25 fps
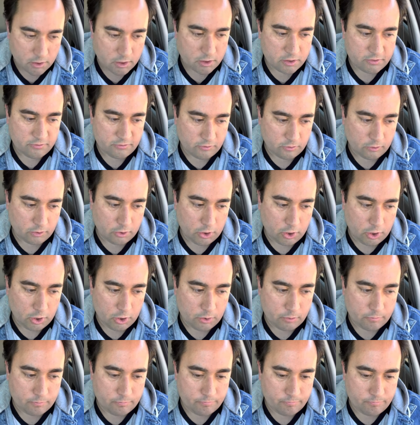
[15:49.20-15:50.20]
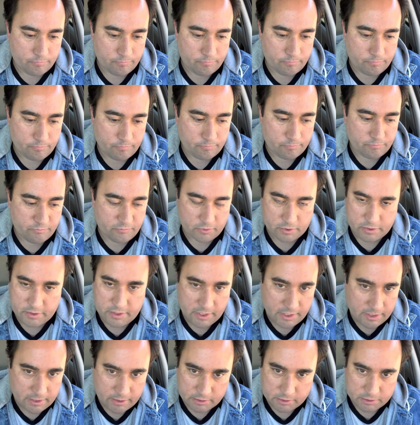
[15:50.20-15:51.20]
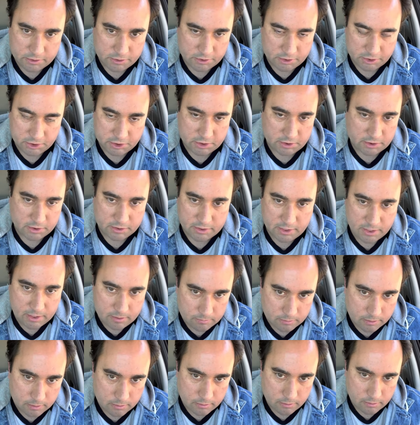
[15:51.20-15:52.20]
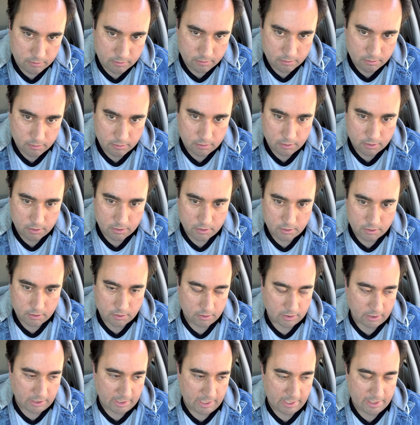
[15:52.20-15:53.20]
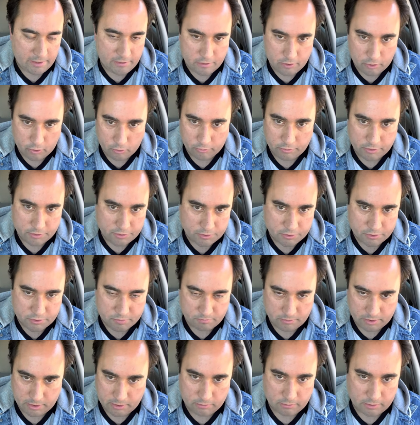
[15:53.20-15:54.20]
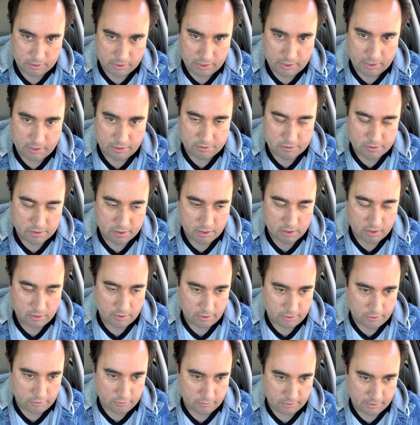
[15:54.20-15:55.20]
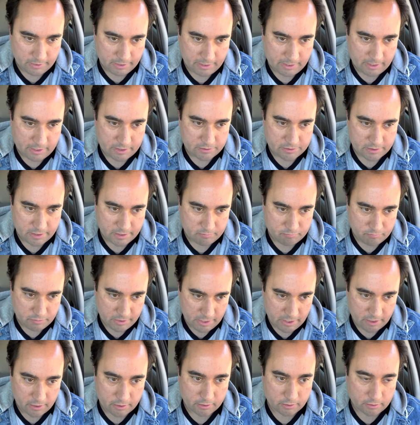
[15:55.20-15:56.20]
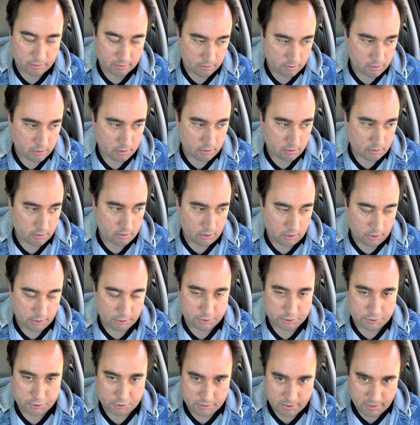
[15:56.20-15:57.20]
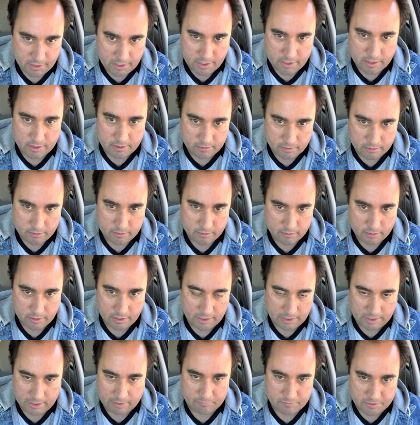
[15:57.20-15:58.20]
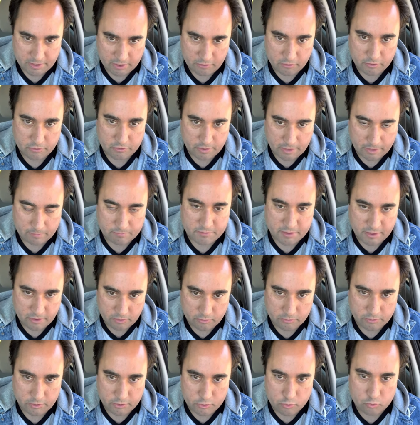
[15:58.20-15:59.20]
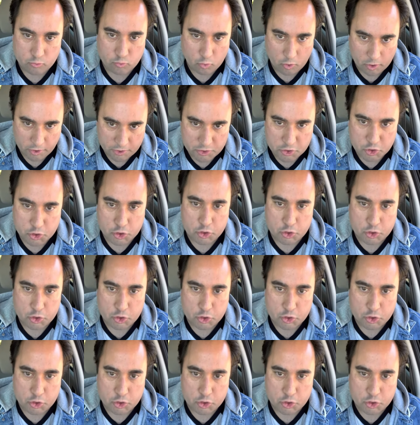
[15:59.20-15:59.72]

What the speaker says: for Tekken, Shin Kazama. I know this is me, you guys. Now, you guys had better understand, and I'm telling you what to